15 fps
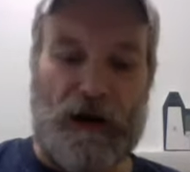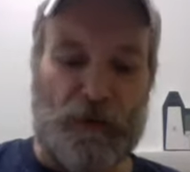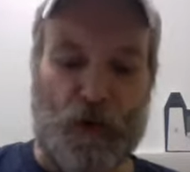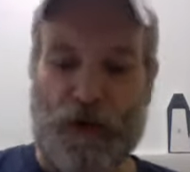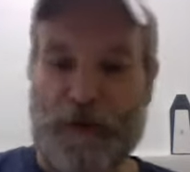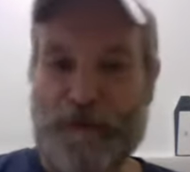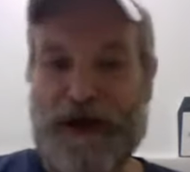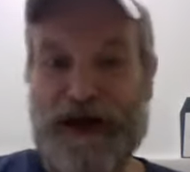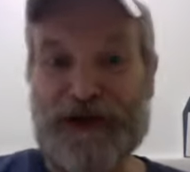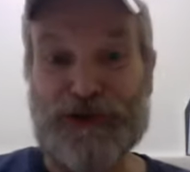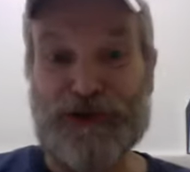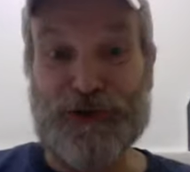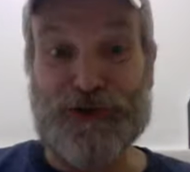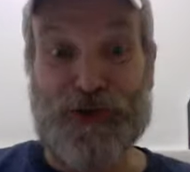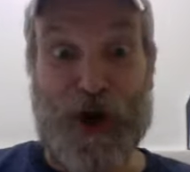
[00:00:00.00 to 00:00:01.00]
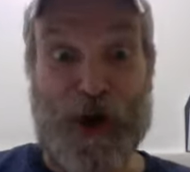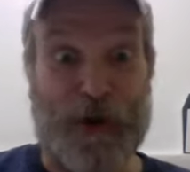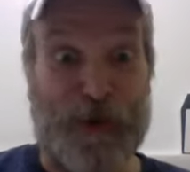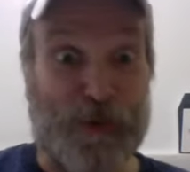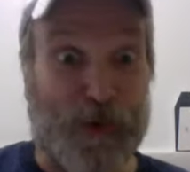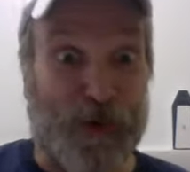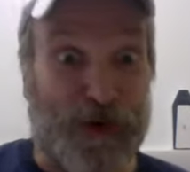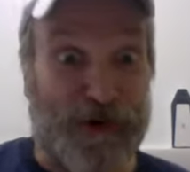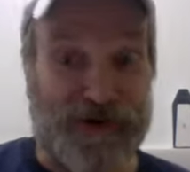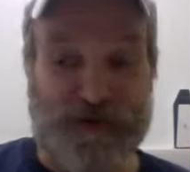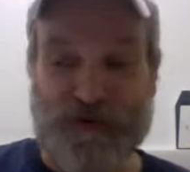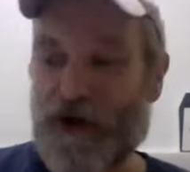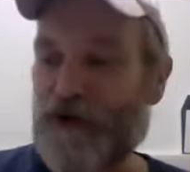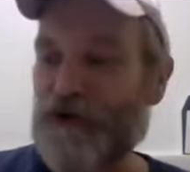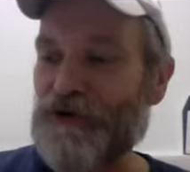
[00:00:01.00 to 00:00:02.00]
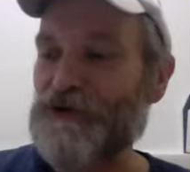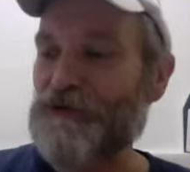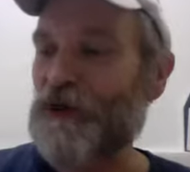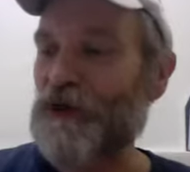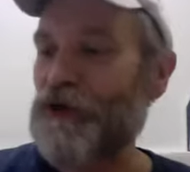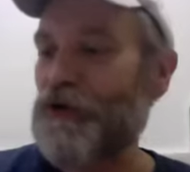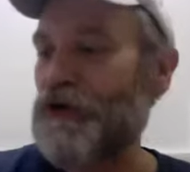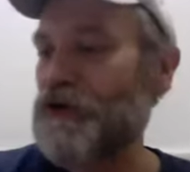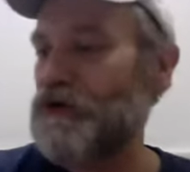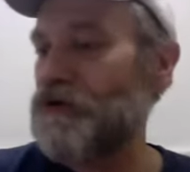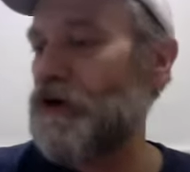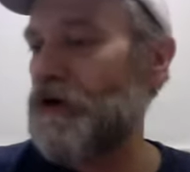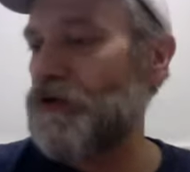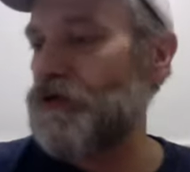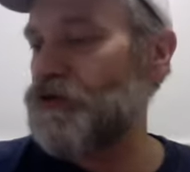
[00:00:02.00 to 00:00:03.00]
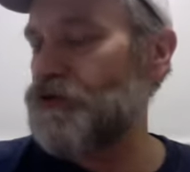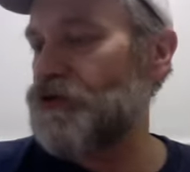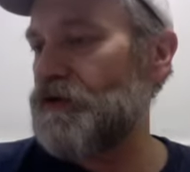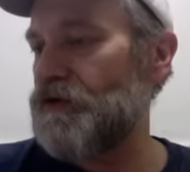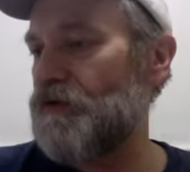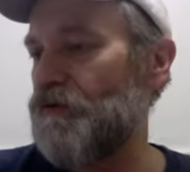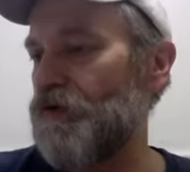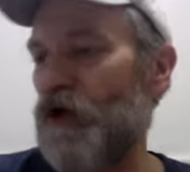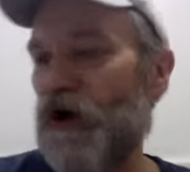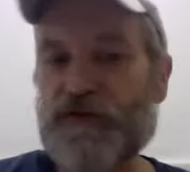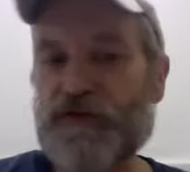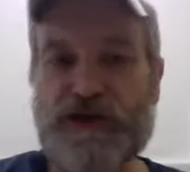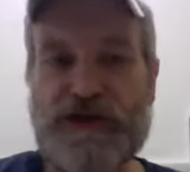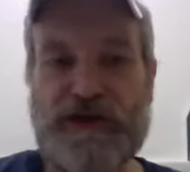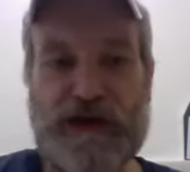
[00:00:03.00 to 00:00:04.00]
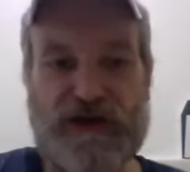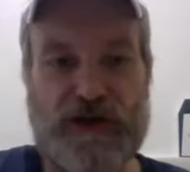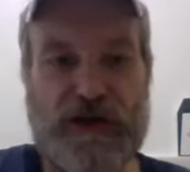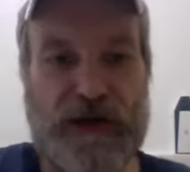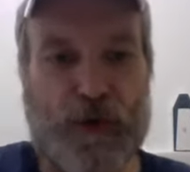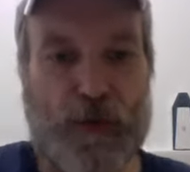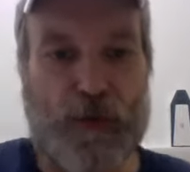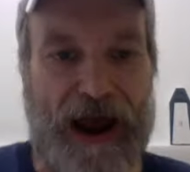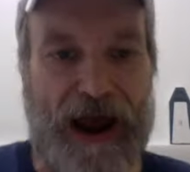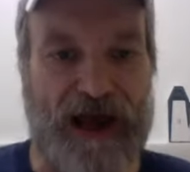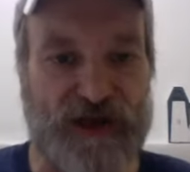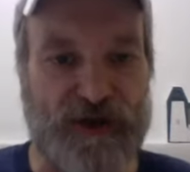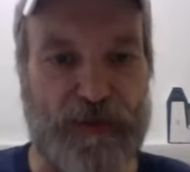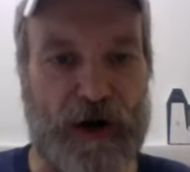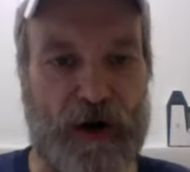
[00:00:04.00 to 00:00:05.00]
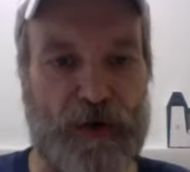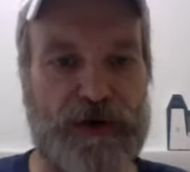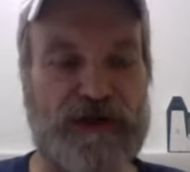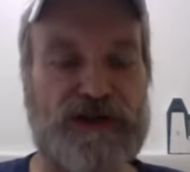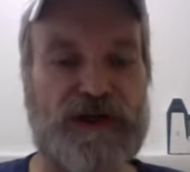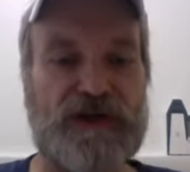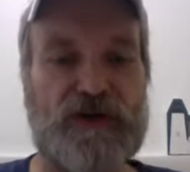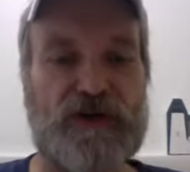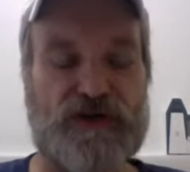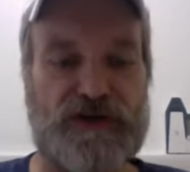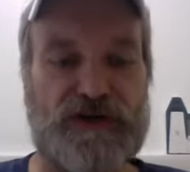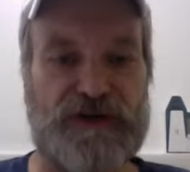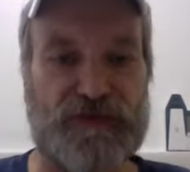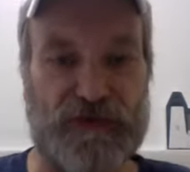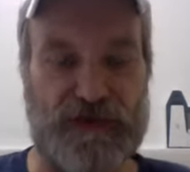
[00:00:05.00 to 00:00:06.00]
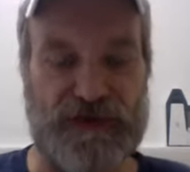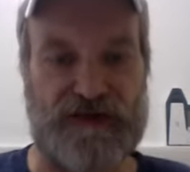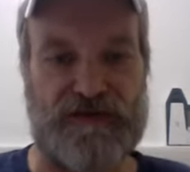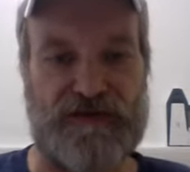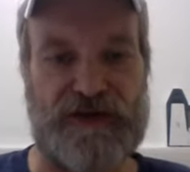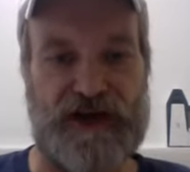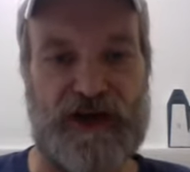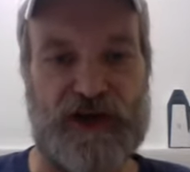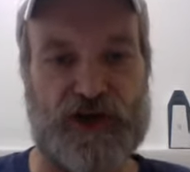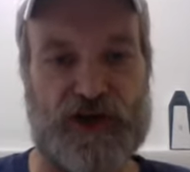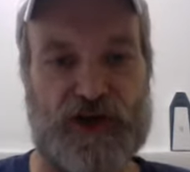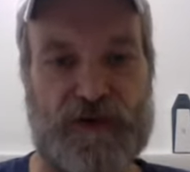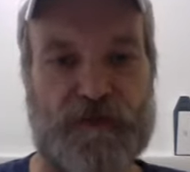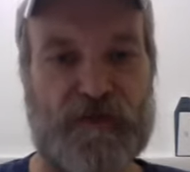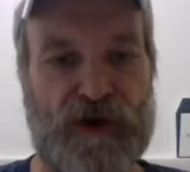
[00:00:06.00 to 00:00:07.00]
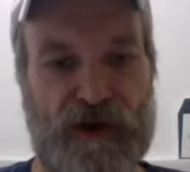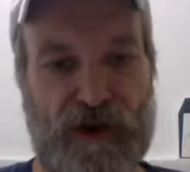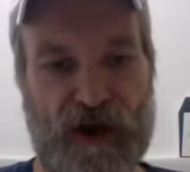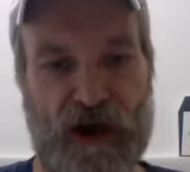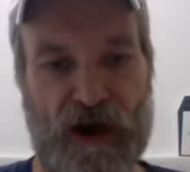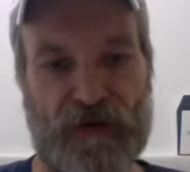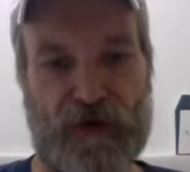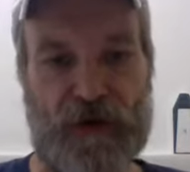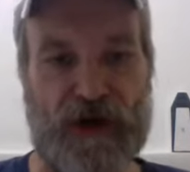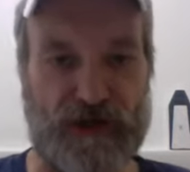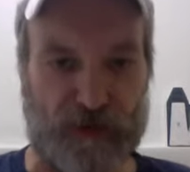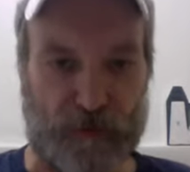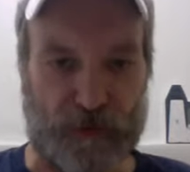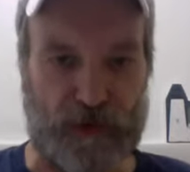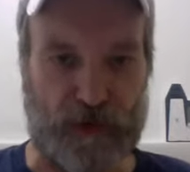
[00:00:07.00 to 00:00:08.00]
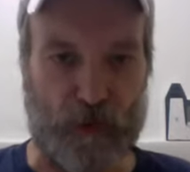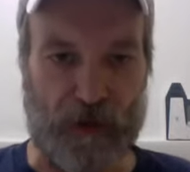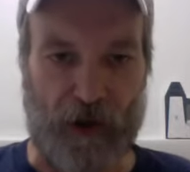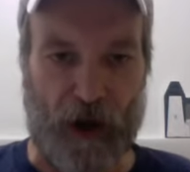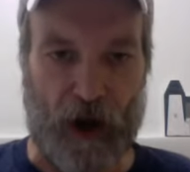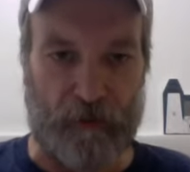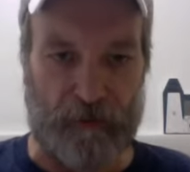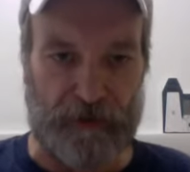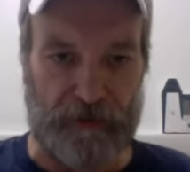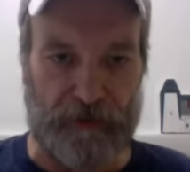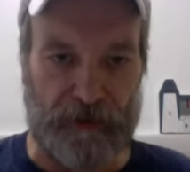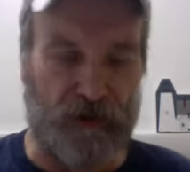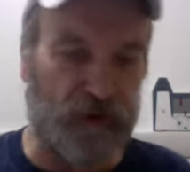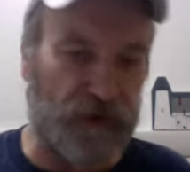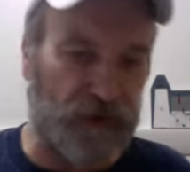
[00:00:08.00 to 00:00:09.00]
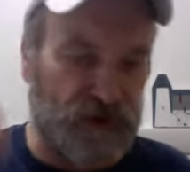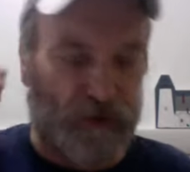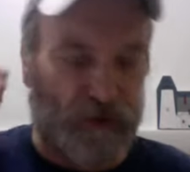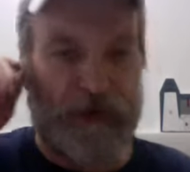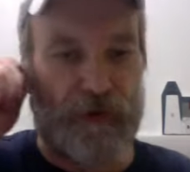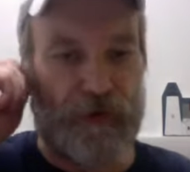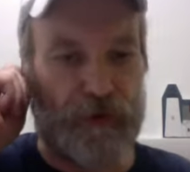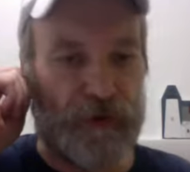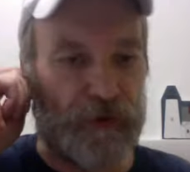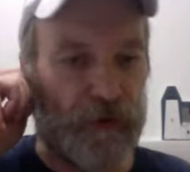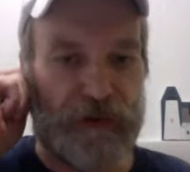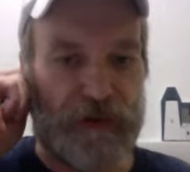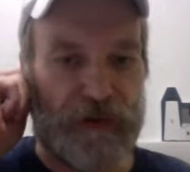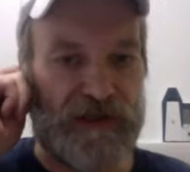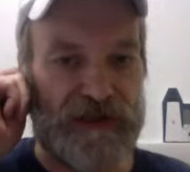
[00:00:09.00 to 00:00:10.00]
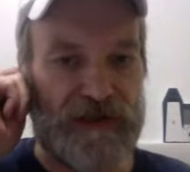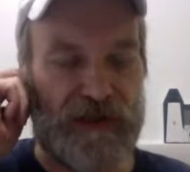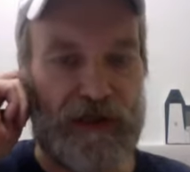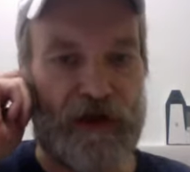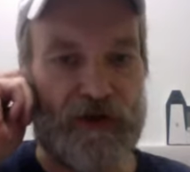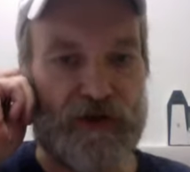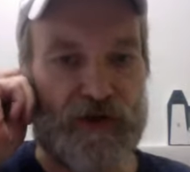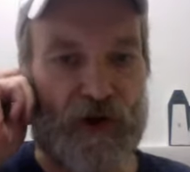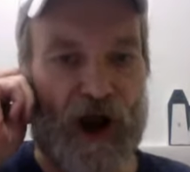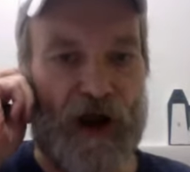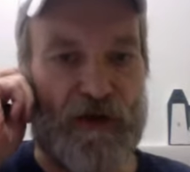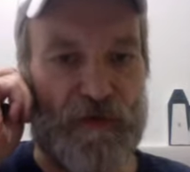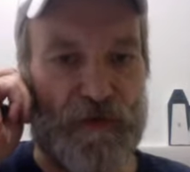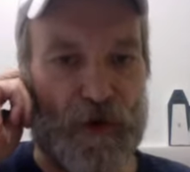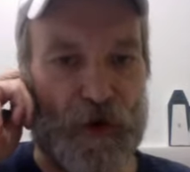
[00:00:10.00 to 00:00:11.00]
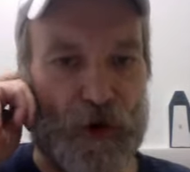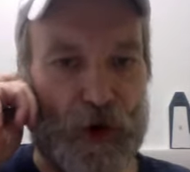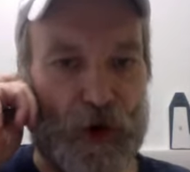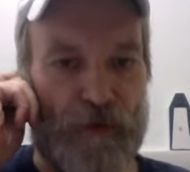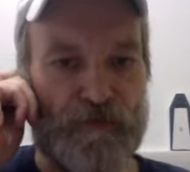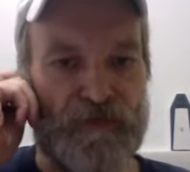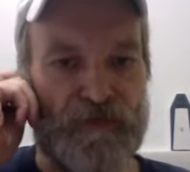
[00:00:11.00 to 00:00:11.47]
Going back to the drawing board, as far as my granddaughter's involved, she does like raspberries, and there's a different deviation of a recipe with almond milk and some other ingredients that I'll try for her.